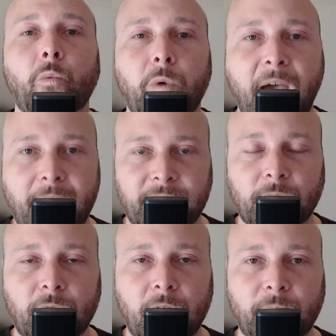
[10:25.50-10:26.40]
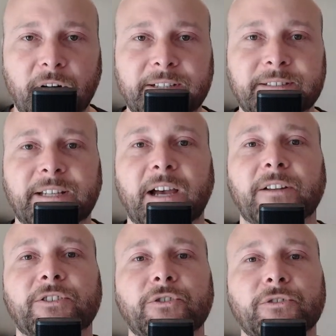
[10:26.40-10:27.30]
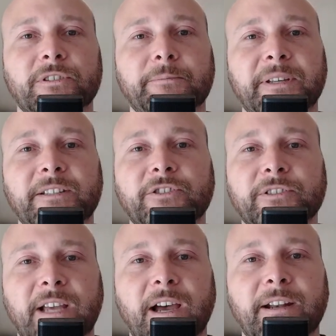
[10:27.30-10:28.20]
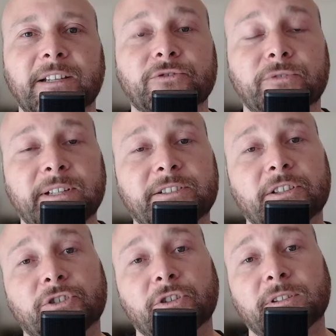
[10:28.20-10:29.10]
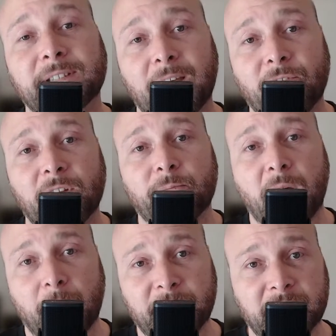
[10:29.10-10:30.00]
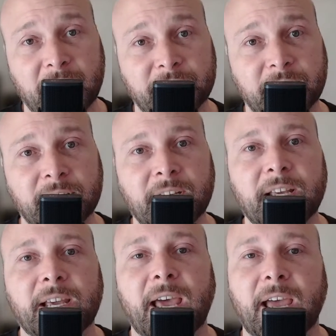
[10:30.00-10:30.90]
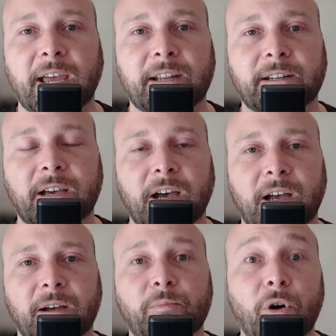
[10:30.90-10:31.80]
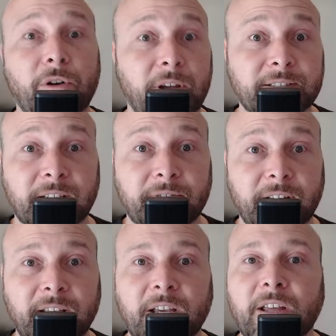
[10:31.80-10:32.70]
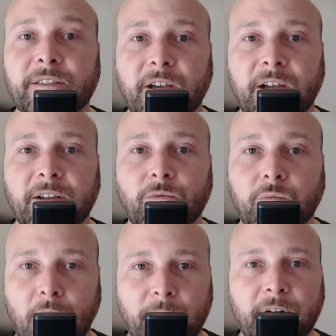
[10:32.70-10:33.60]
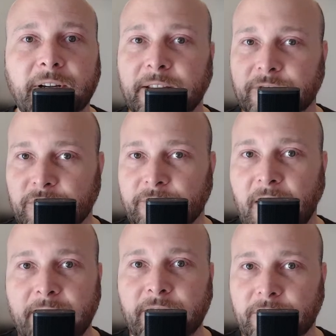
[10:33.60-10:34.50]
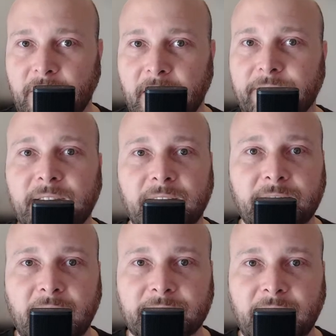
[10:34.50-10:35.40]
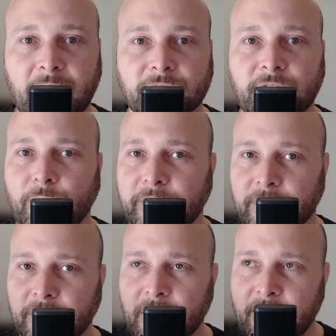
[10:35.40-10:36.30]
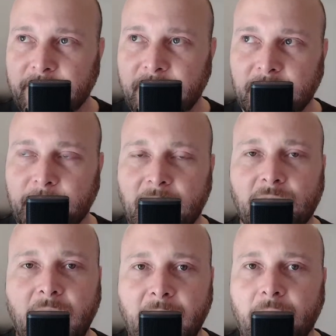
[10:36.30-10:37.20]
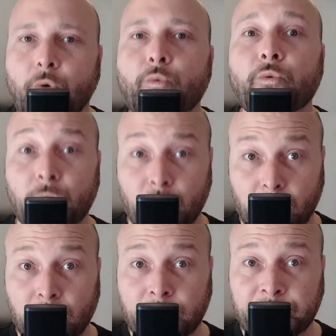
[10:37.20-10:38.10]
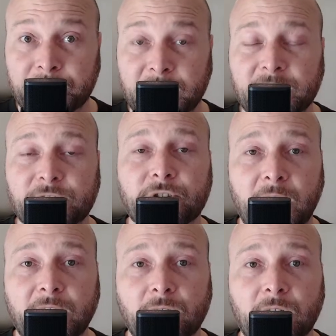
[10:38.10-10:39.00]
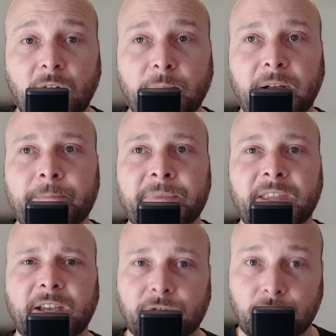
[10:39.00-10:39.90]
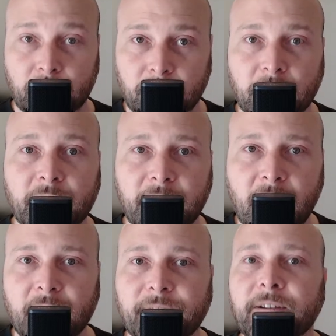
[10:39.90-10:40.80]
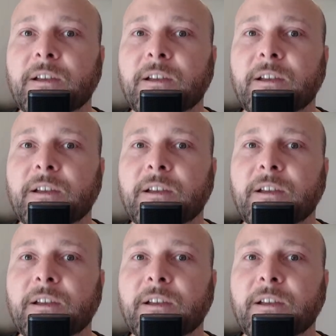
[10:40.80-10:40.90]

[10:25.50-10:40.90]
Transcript: Having a Walmart in town usually means your town has reached a certain level of population and productivity that Walmart can survive and thrive in that town. So when you're thinking about how rural is Tryon, Oklahoma, it's rural enough